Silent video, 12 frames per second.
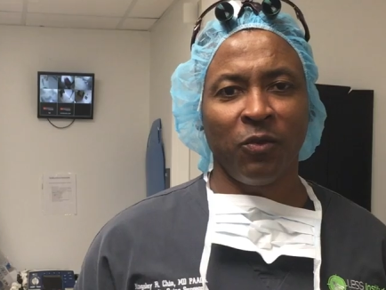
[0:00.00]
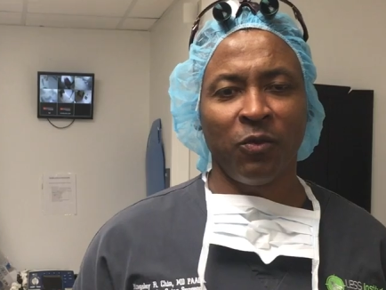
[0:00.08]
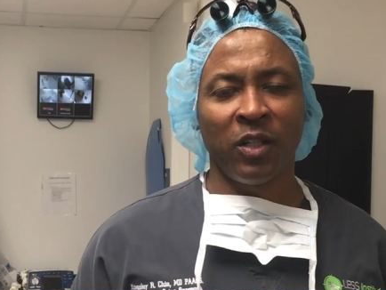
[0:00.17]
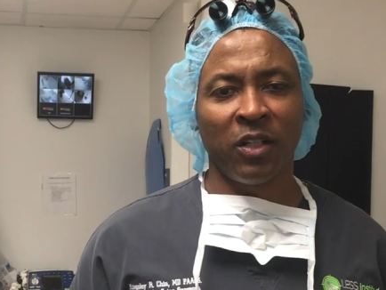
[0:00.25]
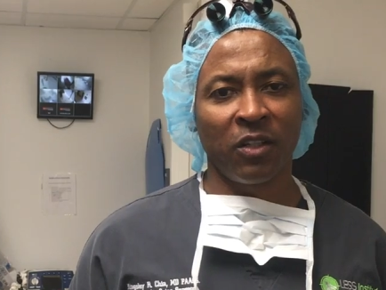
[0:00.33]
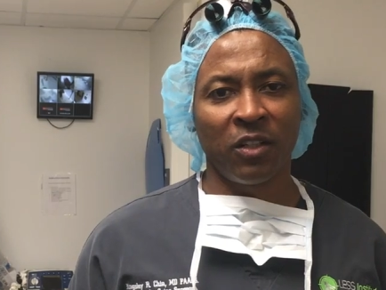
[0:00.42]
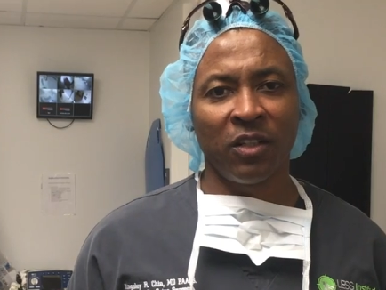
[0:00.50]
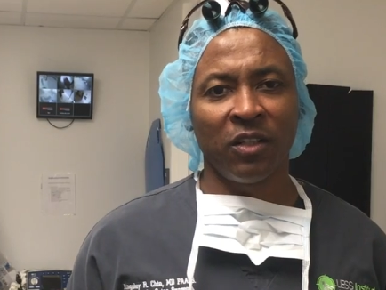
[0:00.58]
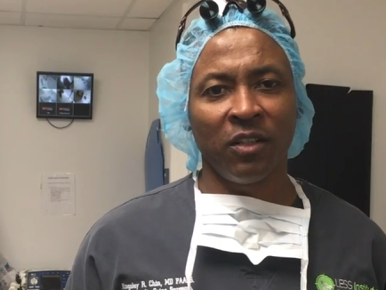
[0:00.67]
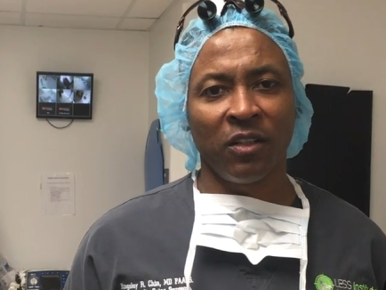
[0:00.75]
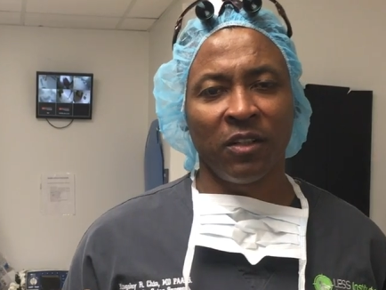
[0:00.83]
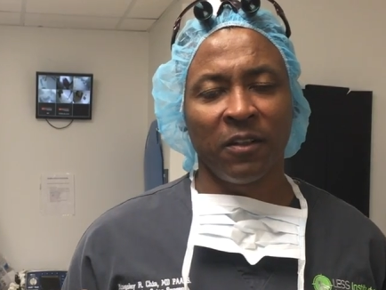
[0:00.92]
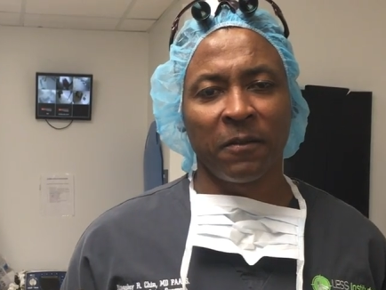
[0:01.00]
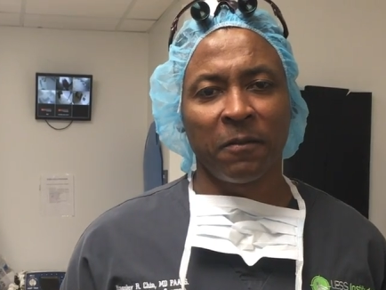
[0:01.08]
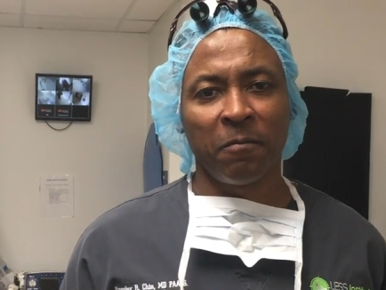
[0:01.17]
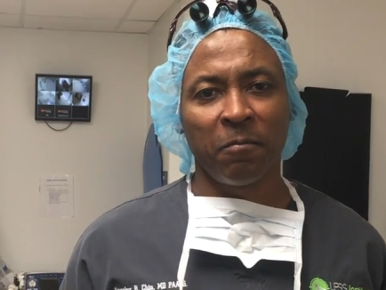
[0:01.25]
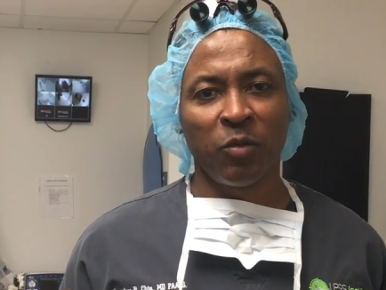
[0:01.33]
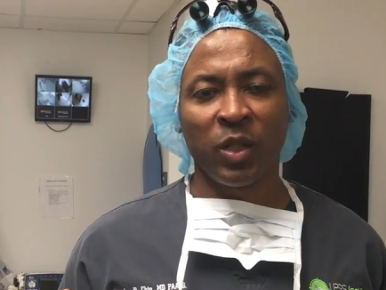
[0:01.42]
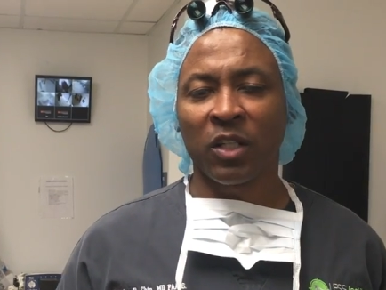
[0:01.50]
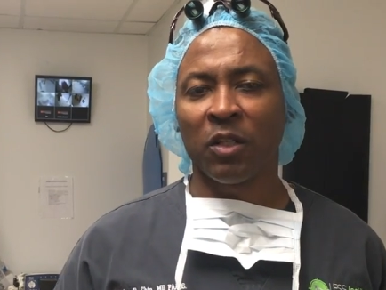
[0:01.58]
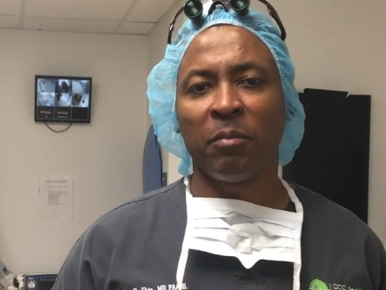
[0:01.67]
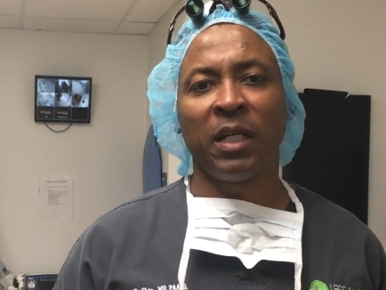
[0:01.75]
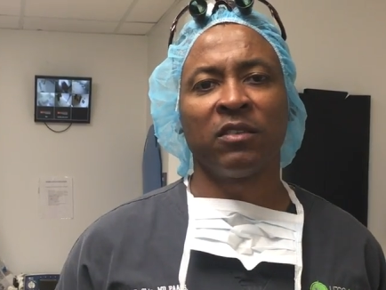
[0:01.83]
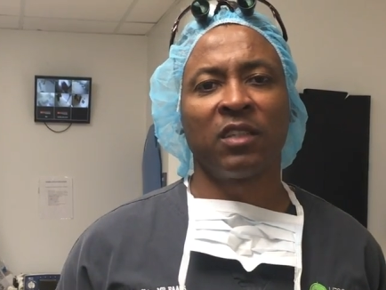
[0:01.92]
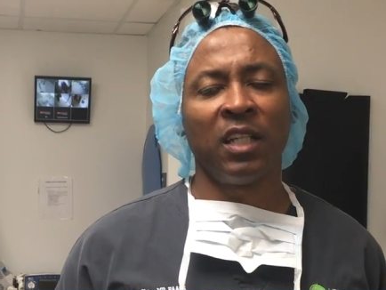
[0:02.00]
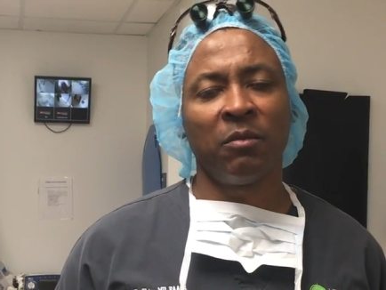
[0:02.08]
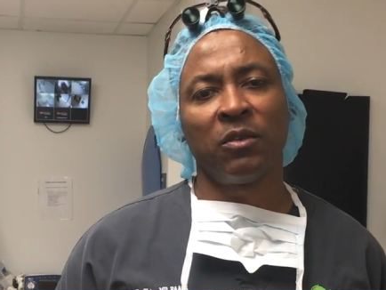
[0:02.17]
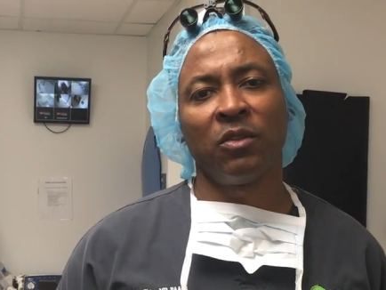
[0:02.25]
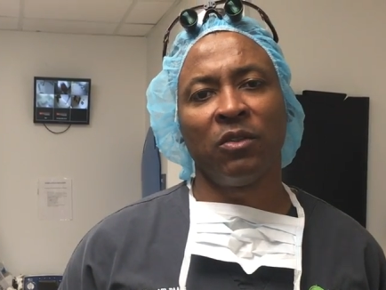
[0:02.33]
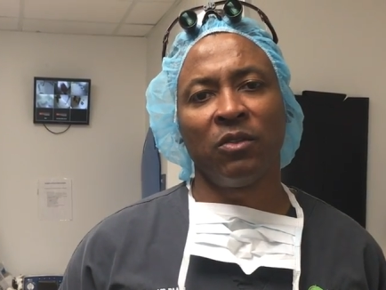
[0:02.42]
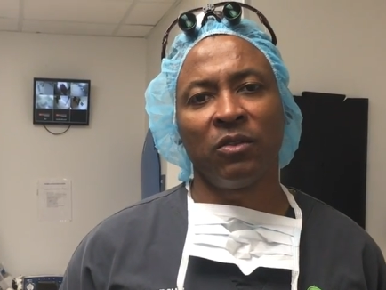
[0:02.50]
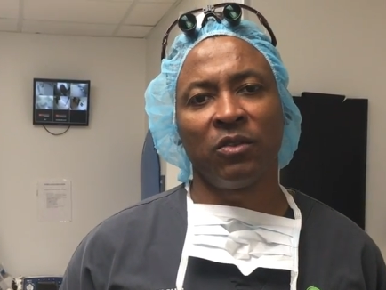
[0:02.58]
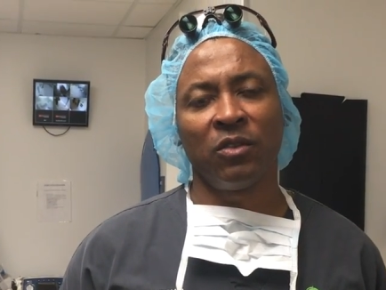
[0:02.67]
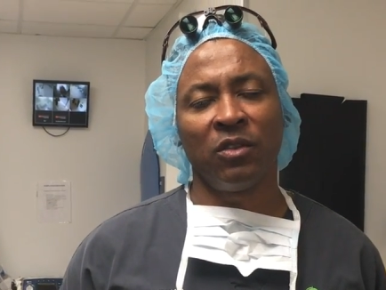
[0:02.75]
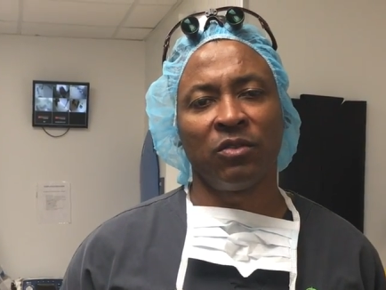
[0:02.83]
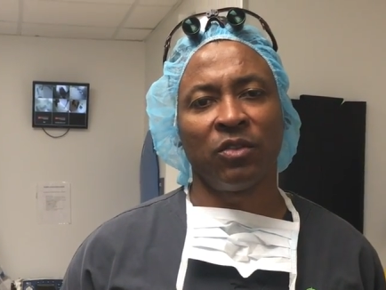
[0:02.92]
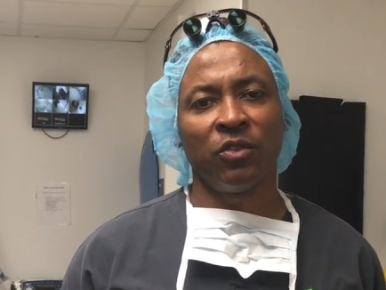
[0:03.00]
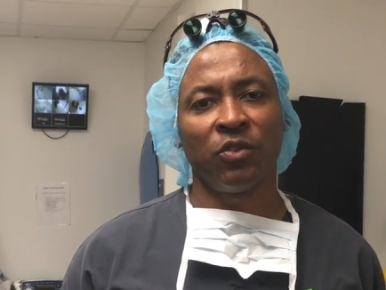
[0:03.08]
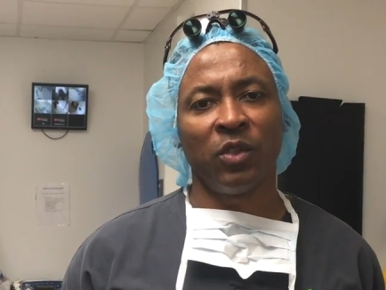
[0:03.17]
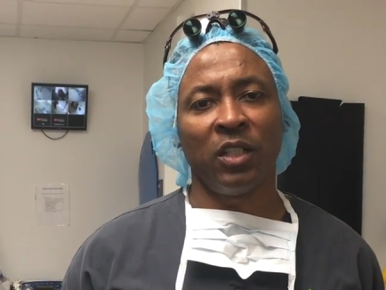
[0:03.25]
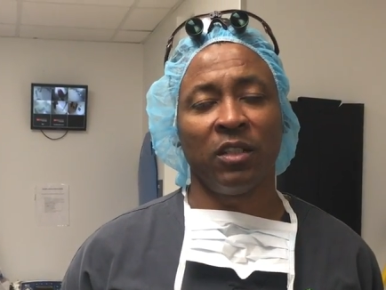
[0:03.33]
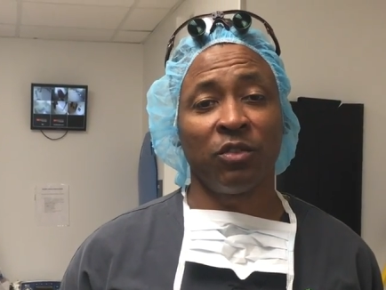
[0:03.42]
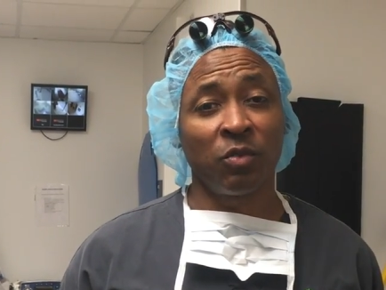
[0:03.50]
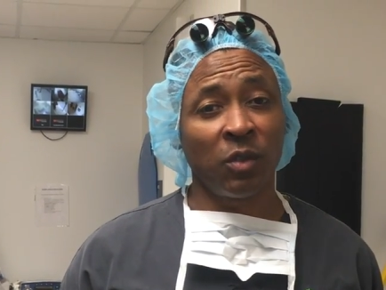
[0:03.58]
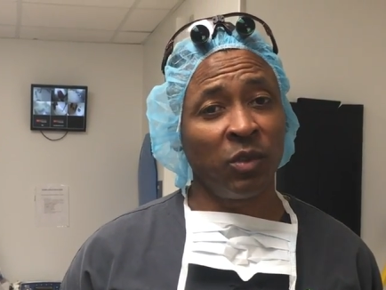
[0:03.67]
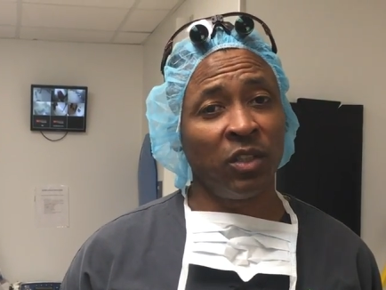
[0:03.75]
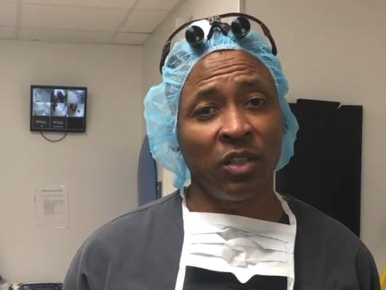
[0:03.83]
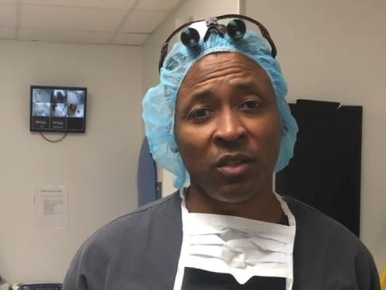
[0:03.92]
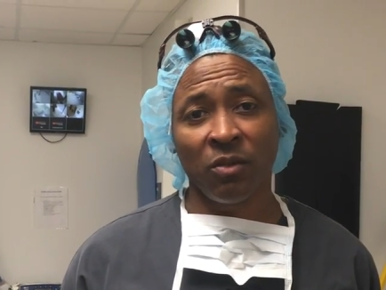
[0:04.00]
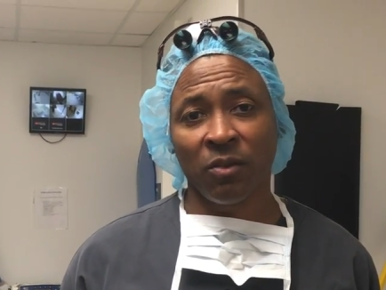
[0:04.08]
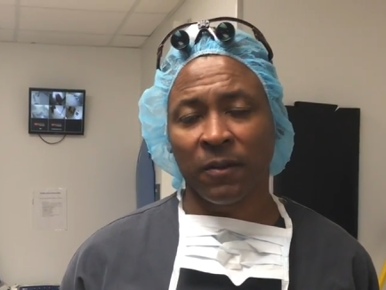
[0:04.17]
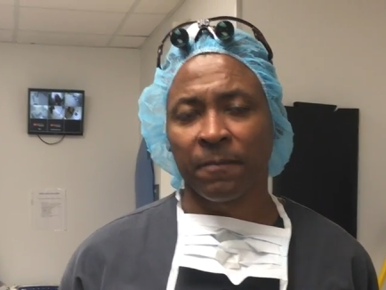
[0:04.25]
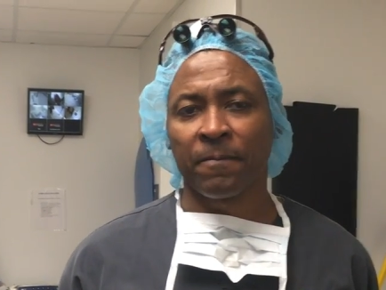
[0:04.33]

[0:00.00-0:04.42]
we're gonna bring our best game to this surgery. This is what we do.